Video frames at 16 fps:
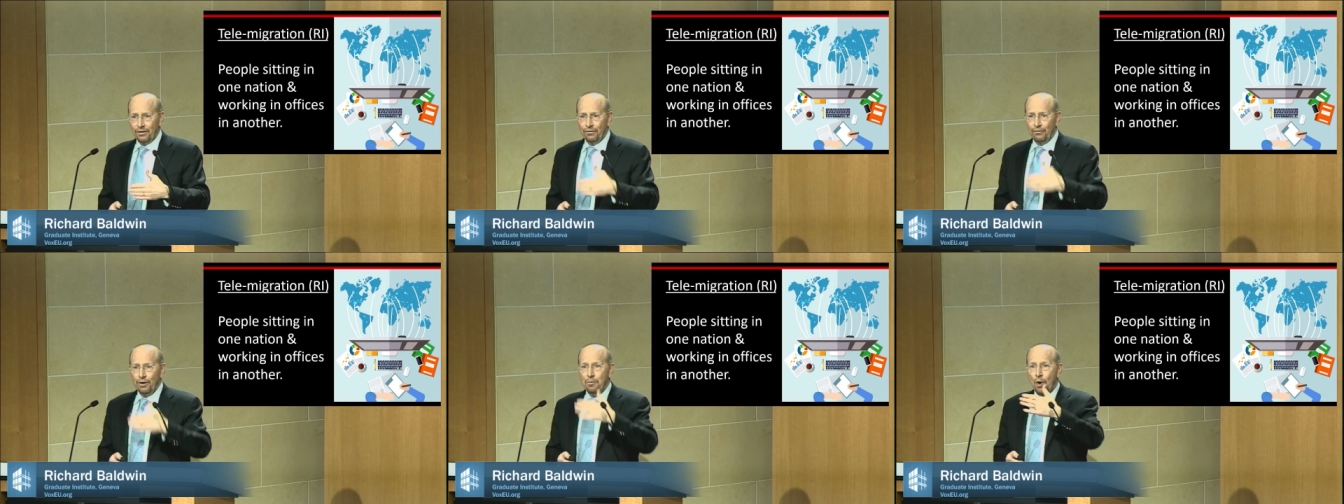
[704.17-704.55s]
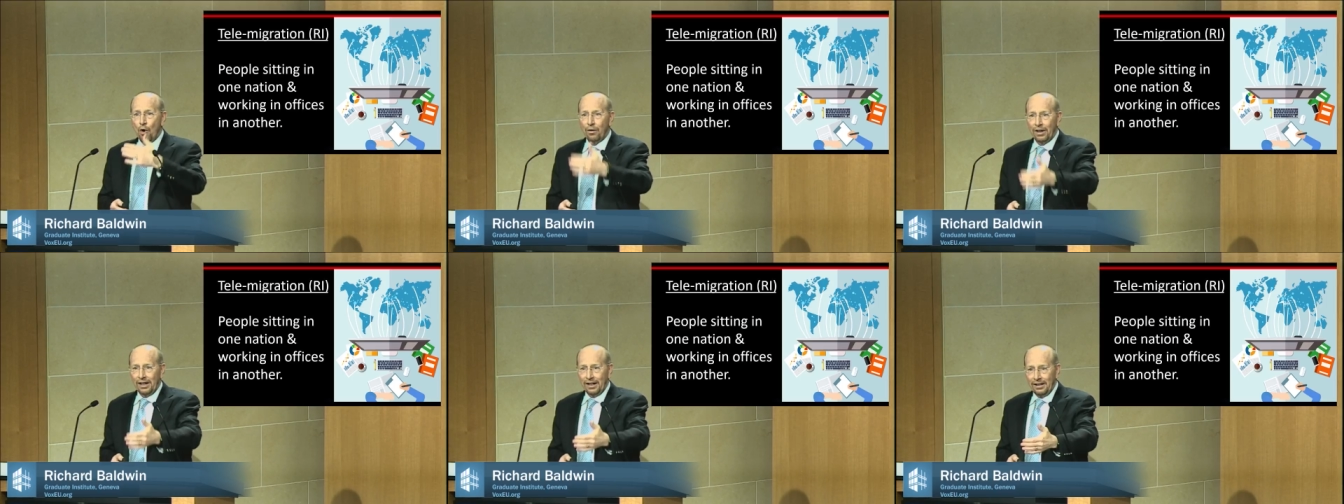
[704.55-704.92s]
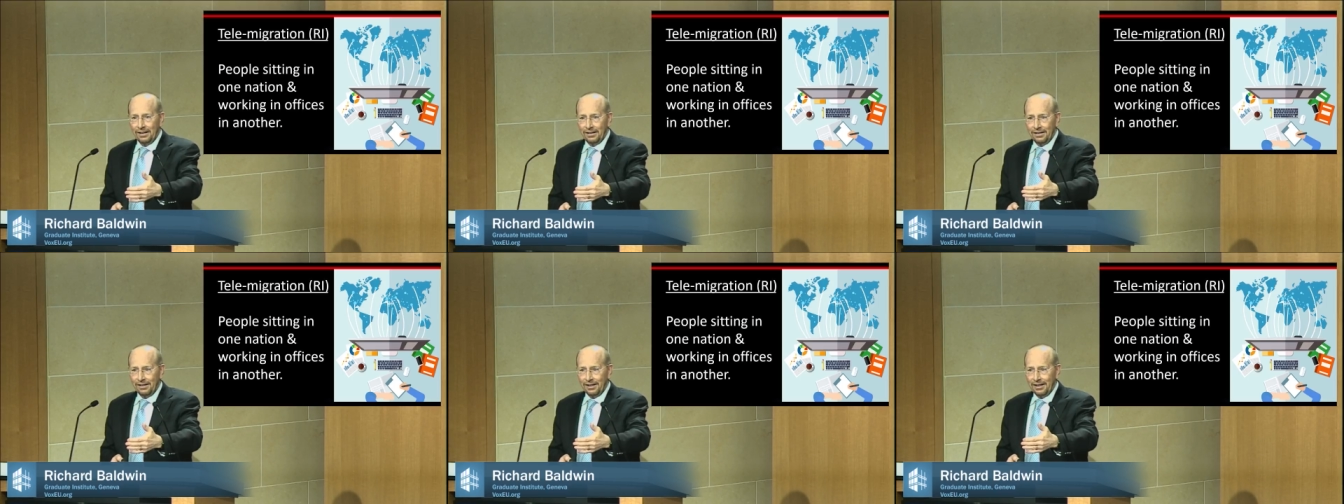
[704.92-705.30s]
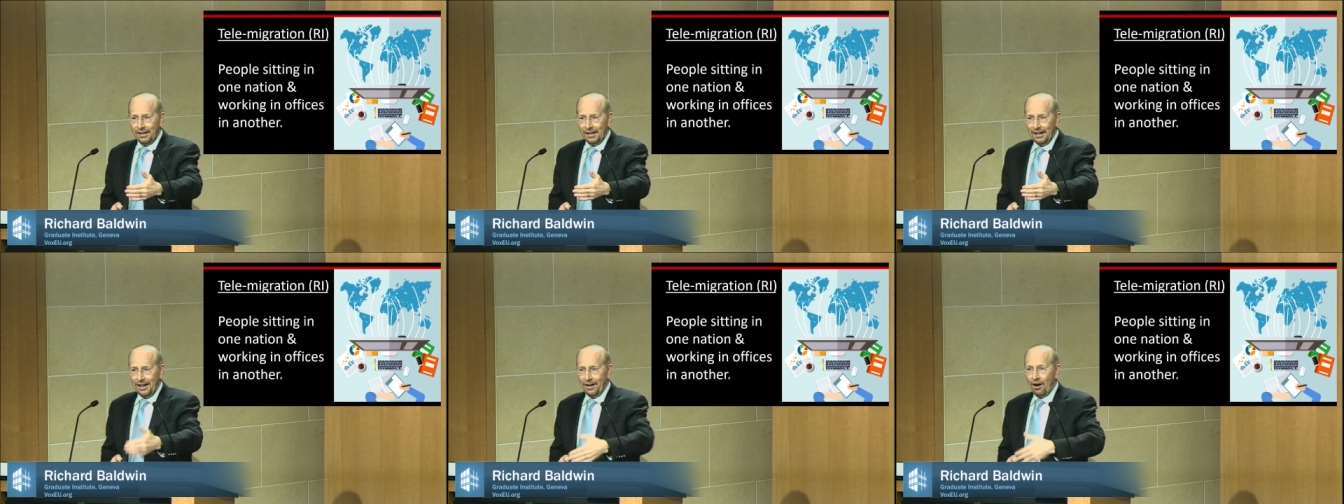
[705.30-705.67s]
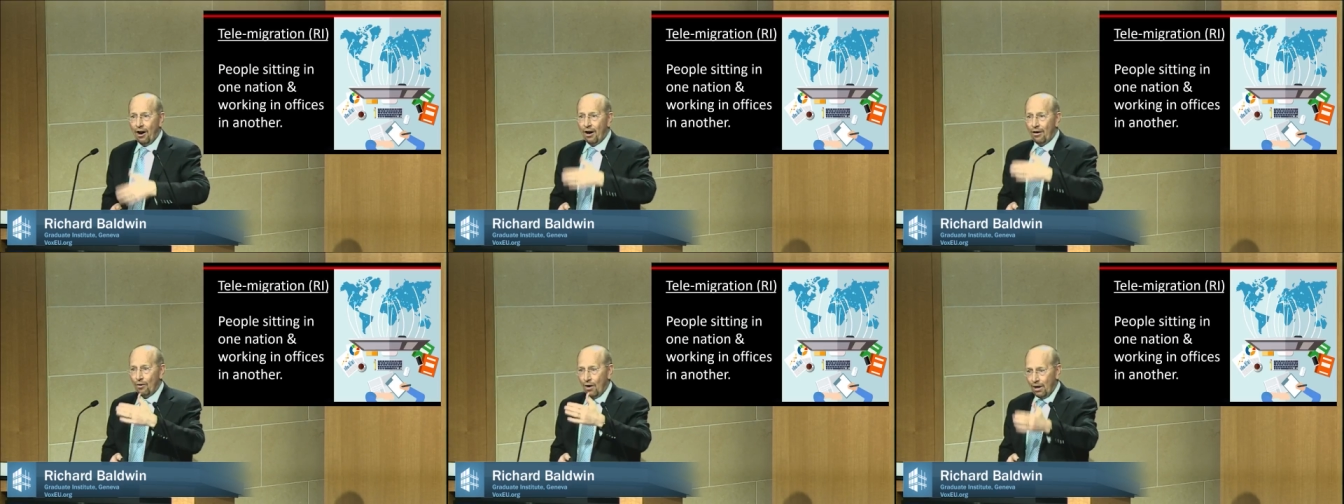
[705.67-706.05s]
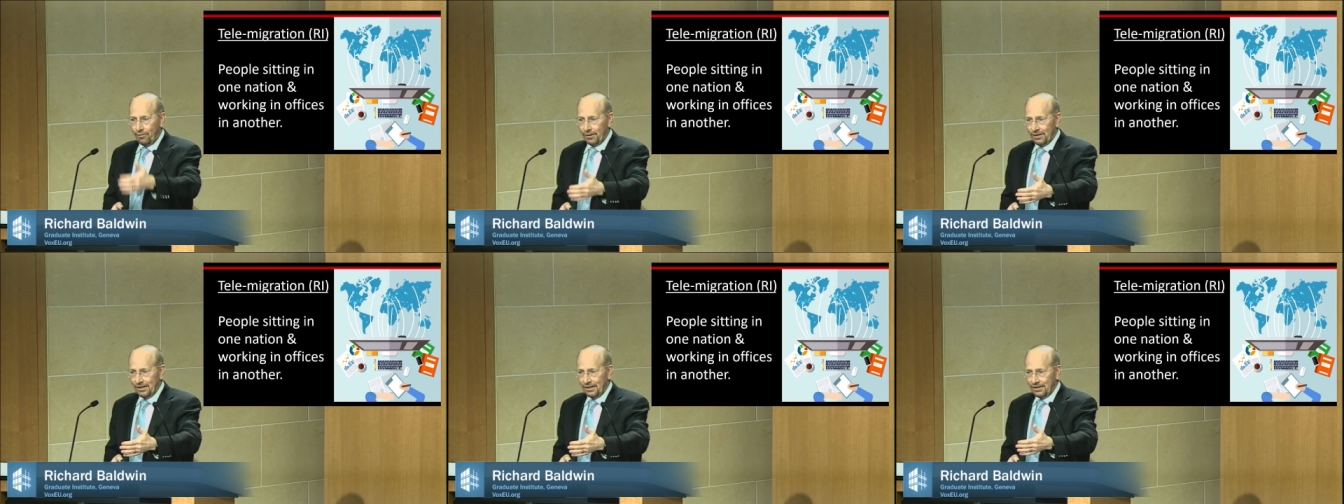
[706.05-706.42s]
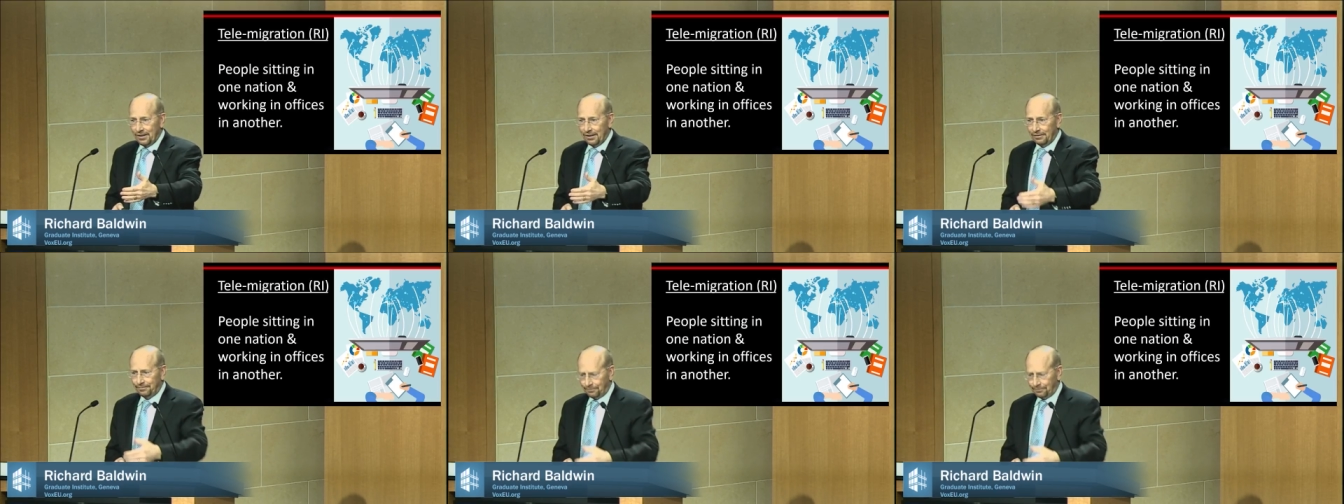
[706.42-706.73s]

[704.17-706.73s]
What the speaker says: remotely in our offices.